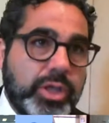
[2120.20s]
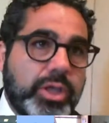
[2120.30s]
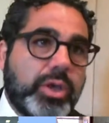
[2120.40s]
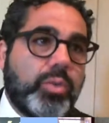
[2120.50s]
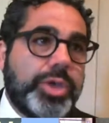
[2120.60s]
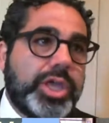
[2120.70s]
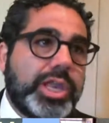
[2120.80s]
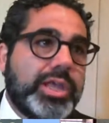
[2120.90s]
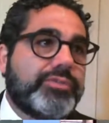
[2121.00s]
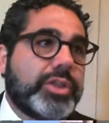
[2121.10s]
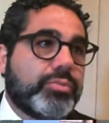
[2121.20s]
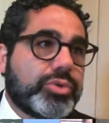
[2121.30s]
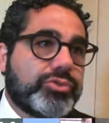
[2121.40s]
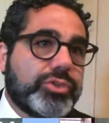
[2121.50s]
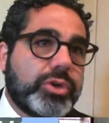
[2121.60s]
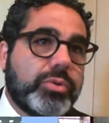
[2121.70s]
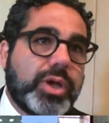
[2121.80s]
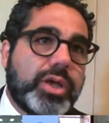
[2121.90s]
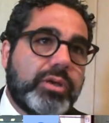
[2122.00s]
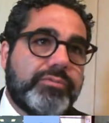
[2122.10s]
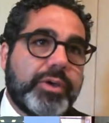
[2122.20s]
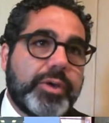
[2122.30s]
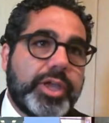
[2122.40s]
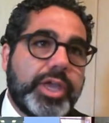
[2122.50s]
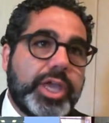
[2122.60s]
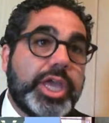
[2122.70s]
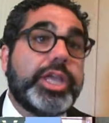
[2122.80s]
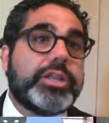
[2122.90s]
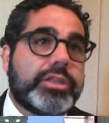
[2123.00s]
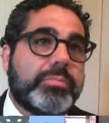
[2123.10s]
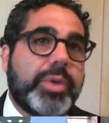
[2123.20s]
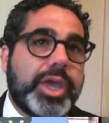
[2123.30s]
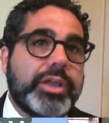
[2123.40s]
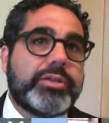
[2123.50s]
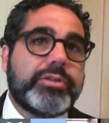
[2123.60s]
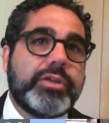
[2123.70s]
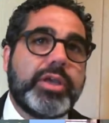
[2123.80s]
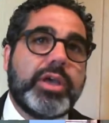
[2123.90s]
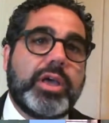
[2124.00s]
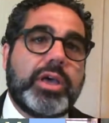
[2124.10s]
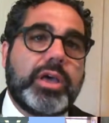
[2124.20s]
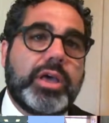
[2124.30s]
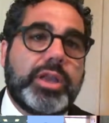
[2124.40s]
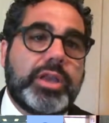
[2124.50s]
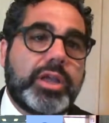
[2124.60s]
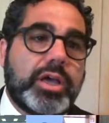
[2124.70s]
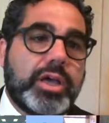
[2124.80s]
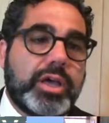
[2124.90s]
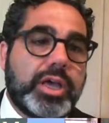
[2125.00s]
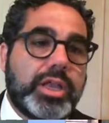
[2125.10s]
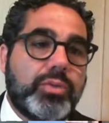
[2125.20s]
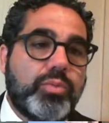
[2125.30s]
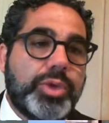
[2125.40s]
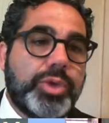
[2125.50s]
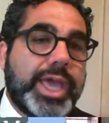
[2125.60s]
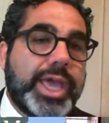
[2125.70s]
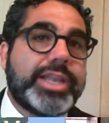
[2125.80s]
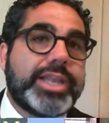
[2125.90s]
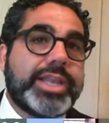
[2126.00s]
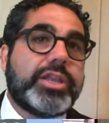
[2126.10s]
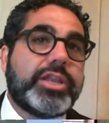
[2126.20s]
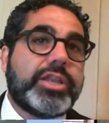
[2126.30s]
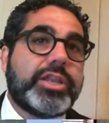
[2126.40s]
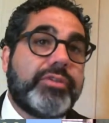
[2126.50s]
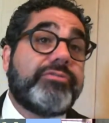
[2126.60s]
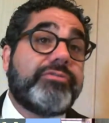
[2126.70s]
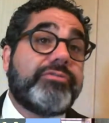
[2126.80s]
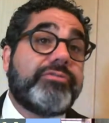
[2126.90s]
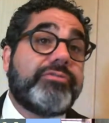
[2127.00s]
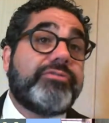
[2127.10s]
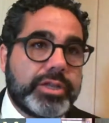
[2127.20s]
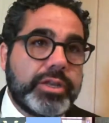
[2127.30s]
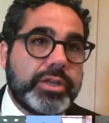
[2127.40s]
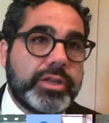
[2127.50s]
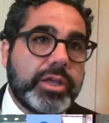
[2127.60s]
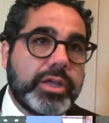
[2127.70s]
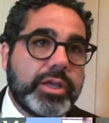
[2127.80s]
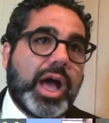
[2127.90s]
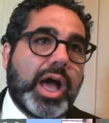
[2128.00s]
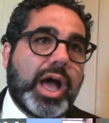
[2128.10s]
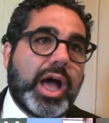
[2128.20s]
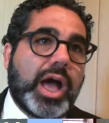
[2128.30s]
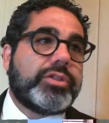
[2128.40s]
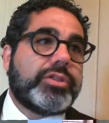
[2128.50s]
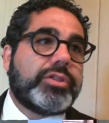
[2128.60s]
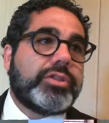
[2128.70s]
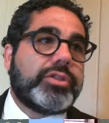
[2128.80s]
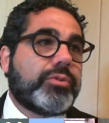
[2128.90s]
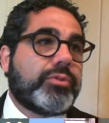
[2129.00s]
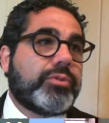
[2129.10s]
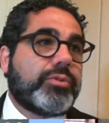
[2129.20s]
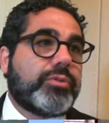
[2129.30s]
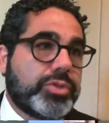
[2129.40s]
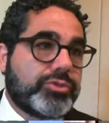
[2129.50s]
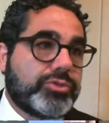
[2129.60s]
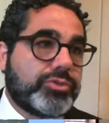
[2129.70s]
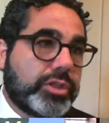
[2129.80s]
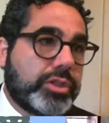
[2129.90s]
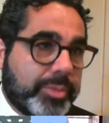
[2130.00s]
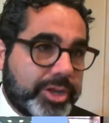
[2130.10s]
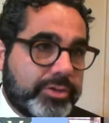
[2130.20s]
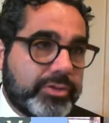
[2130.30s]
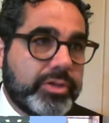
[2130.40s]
We lived in Brazil a very heated debate, and we ended very divided after the Forest Code negotiation in the parliament,